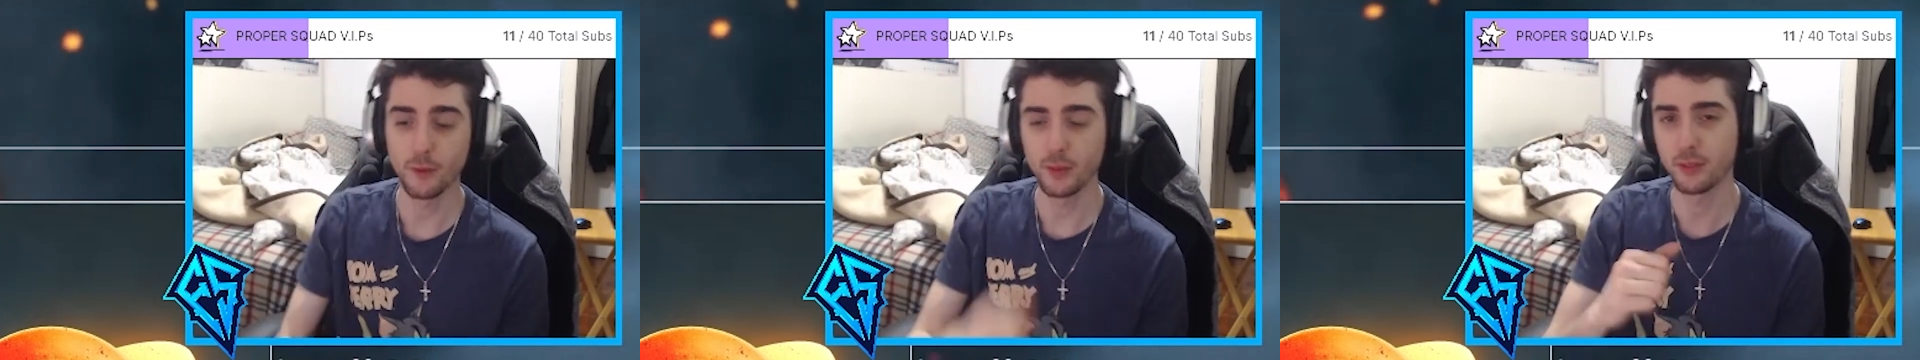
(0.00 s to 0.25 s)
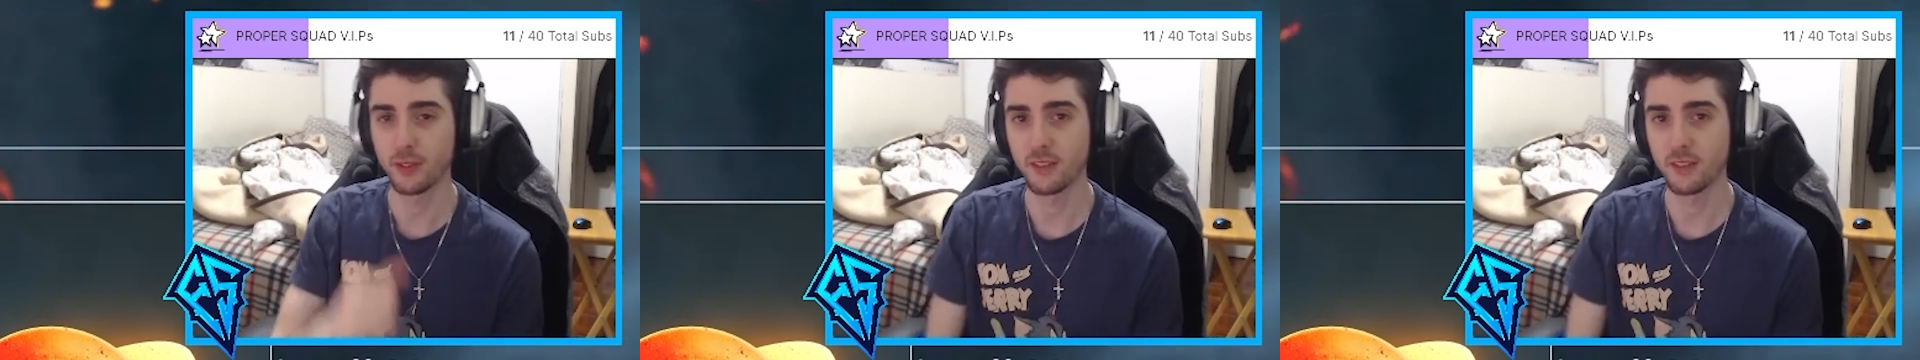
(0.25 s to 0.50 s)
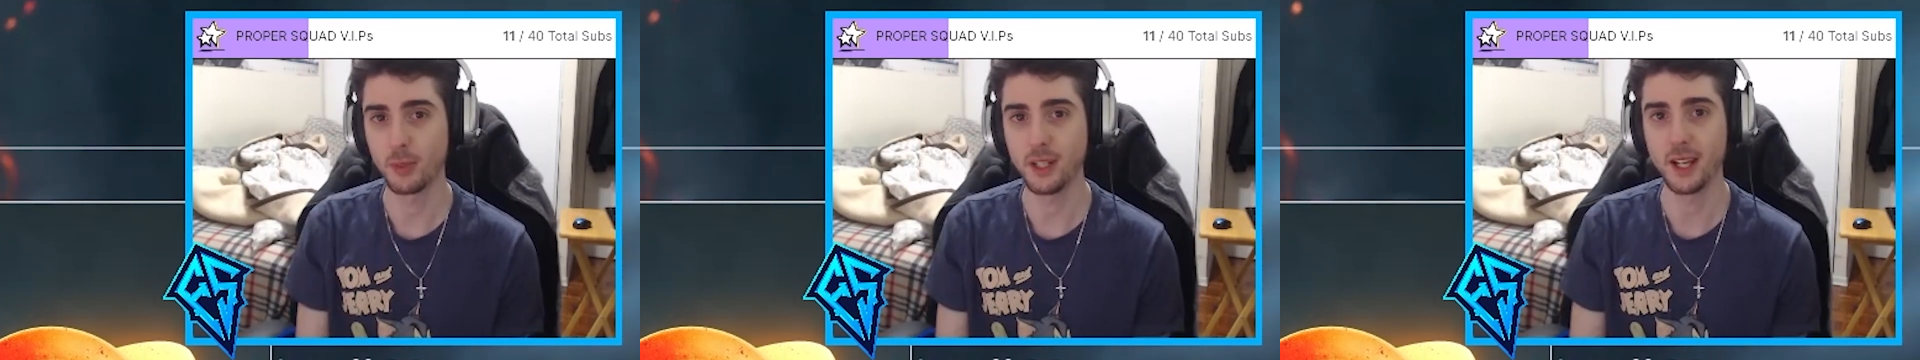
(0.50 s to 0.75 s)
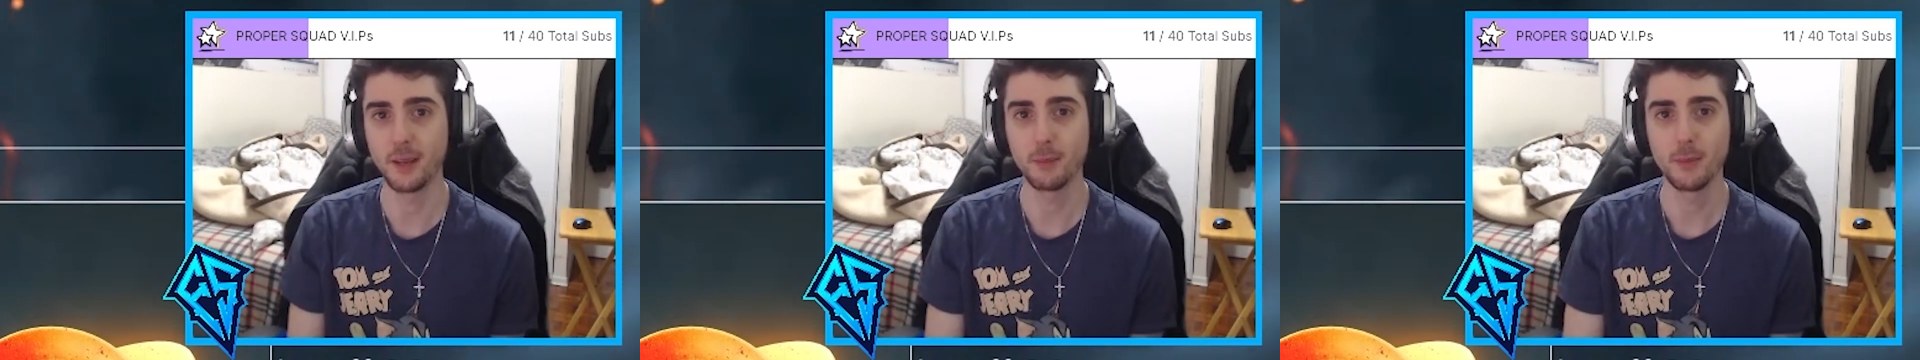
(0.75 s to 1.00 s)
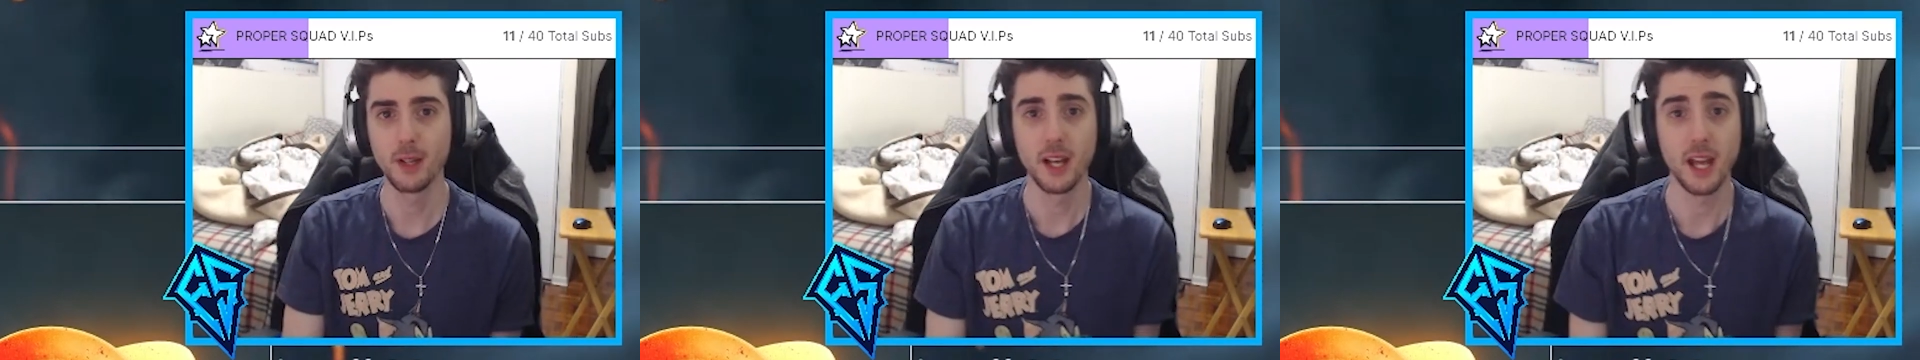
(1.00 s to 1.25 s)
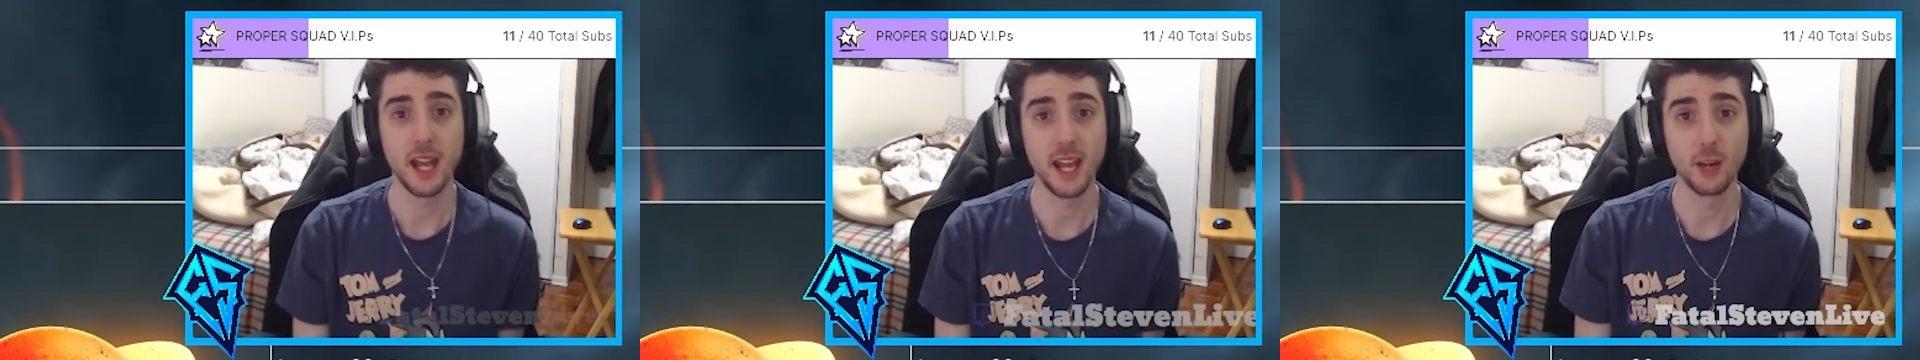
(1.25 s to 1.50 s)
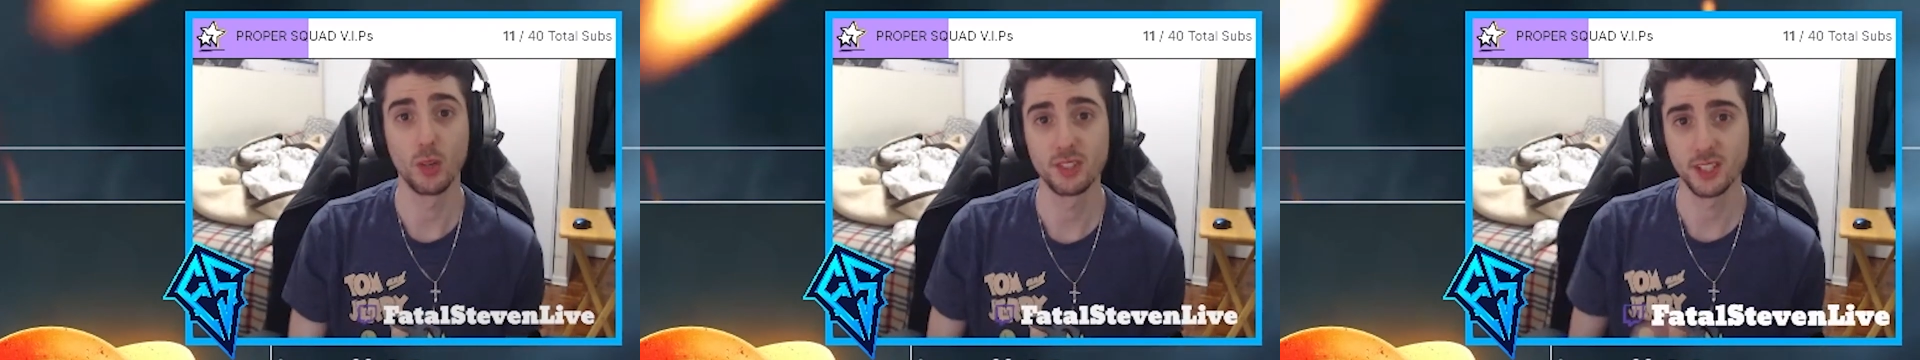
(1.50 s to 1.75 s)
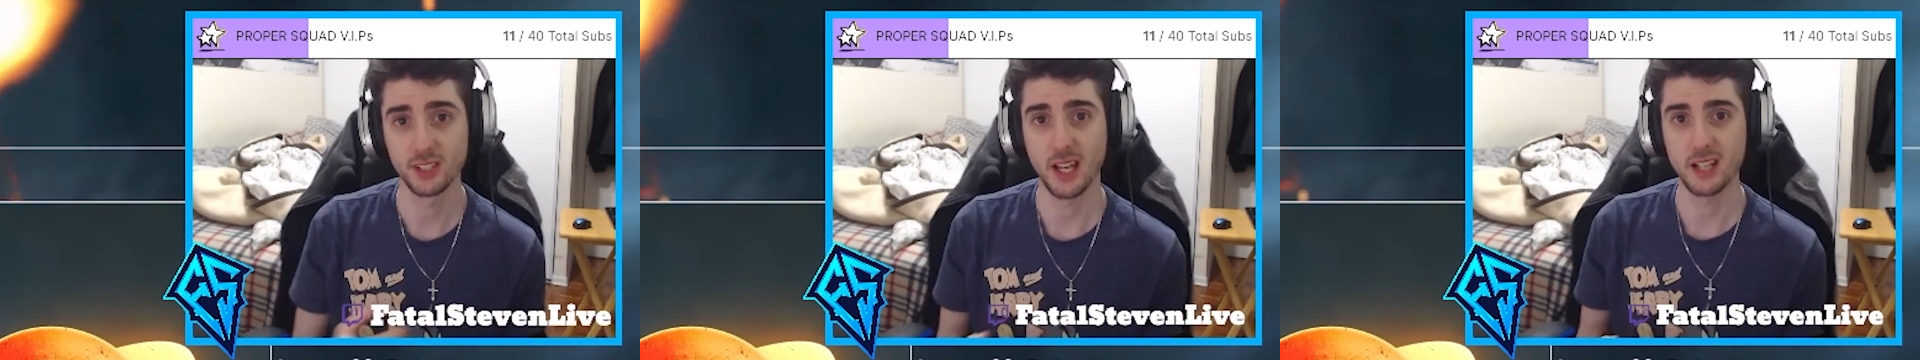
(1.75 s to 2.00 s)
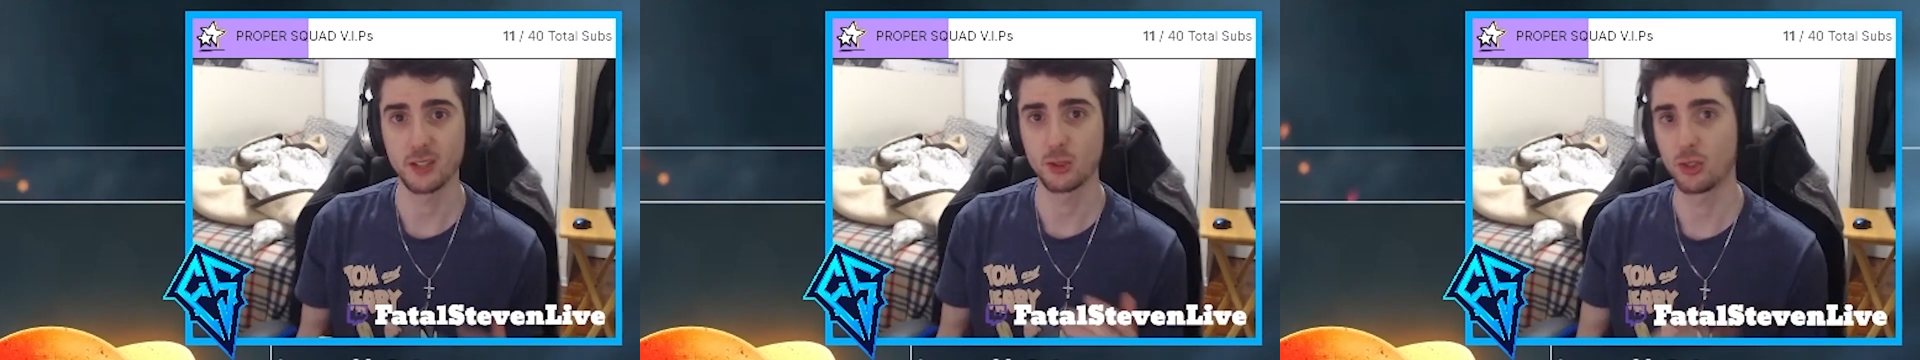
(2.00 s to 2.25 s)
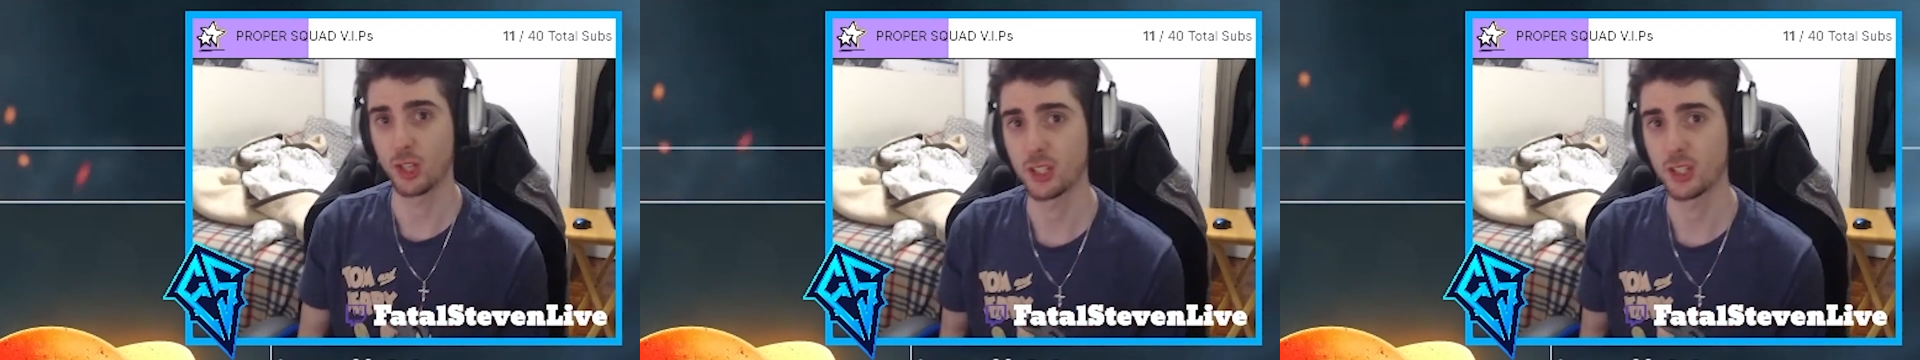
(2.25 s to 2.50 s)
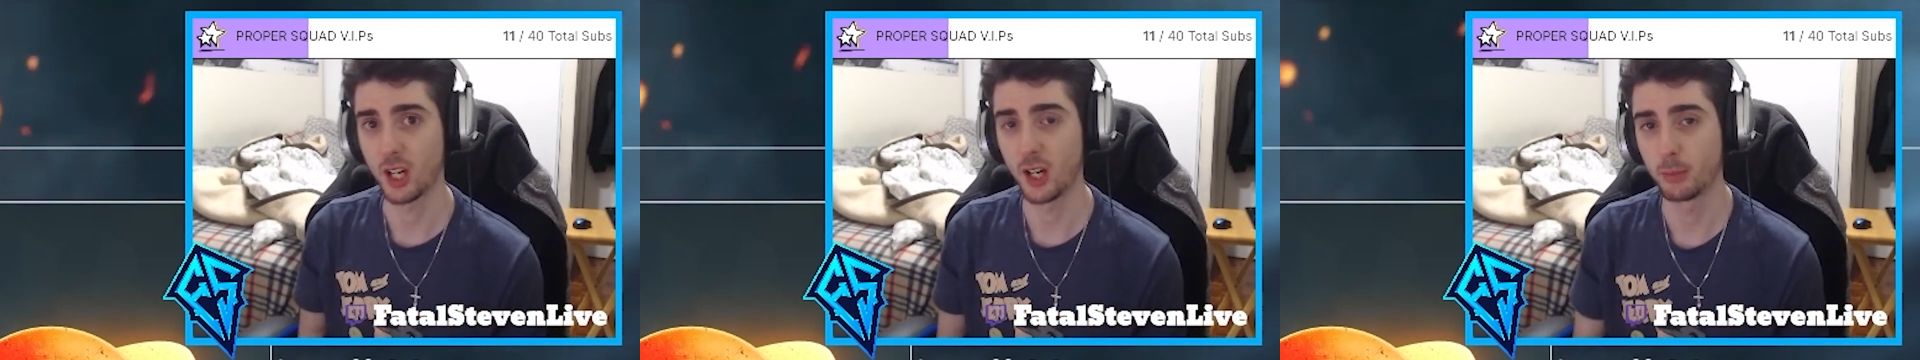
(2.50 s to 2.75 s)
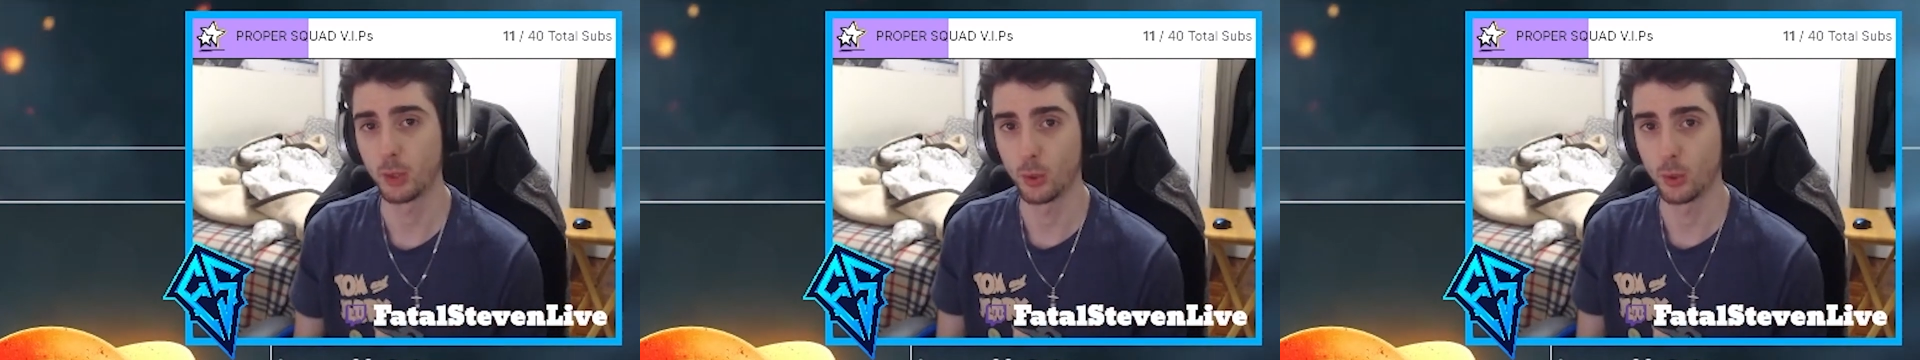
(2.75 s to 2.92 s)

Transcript: 12.55pm and What's the Status just